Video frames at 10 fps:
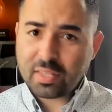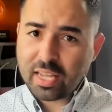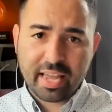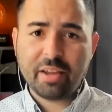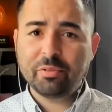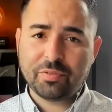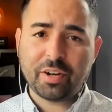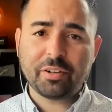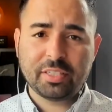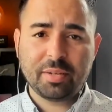and it was
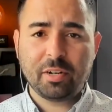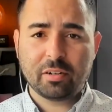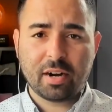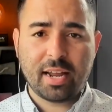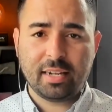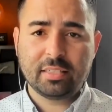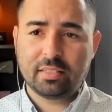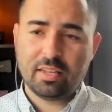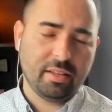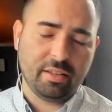very similar. At least
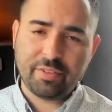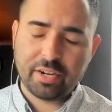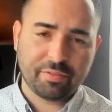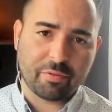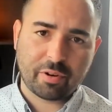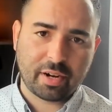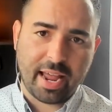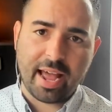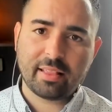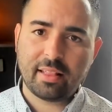even if they weren't
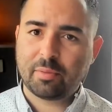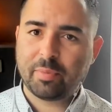Catholic,